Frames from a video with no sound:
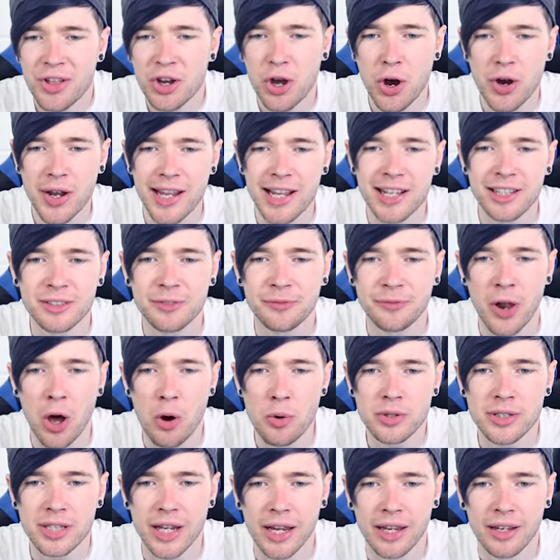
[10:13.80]
the cookie is
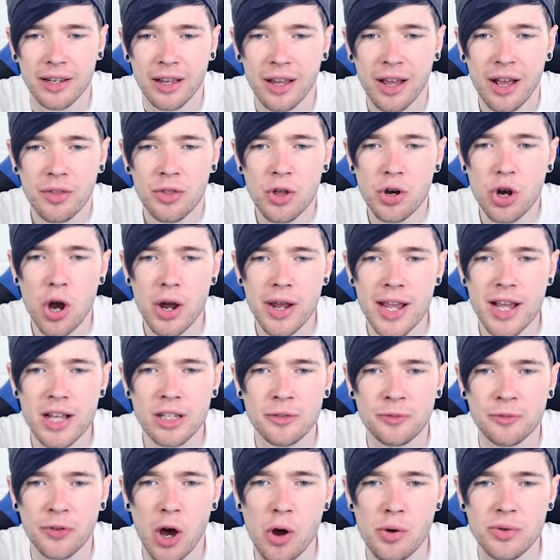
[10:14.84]
floating. The cookie
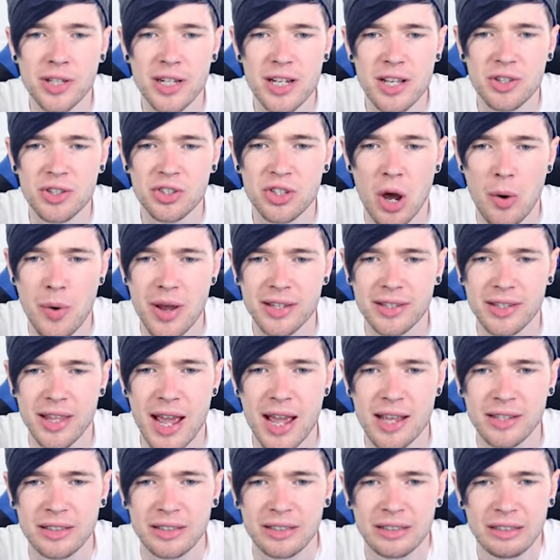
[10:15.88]
is floating and so is
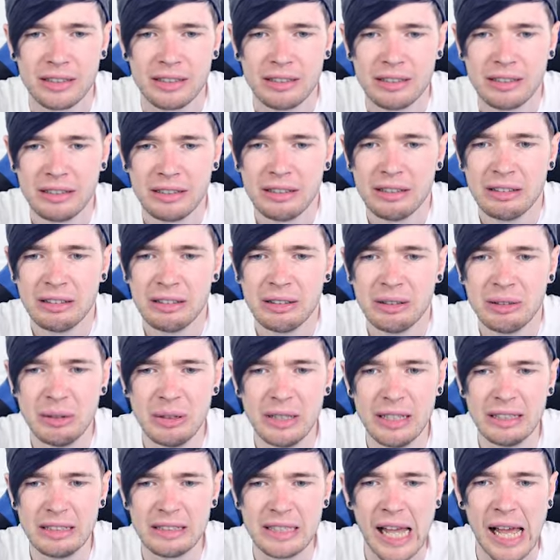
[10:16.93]
this.
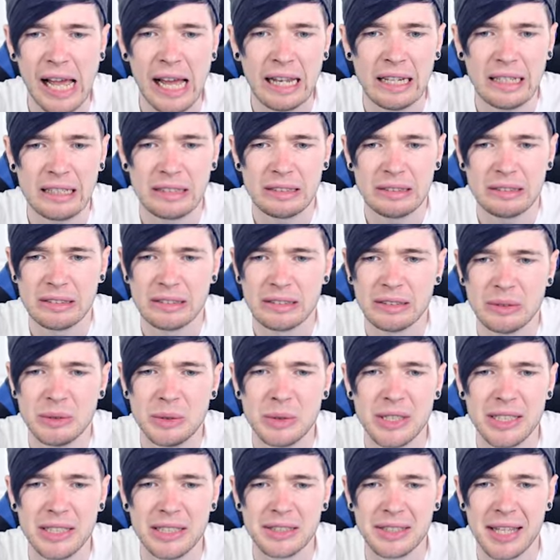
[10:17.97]
What is that?
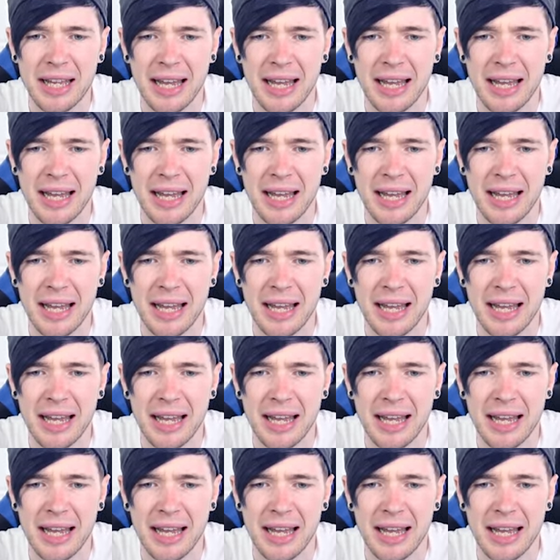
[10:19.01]
What is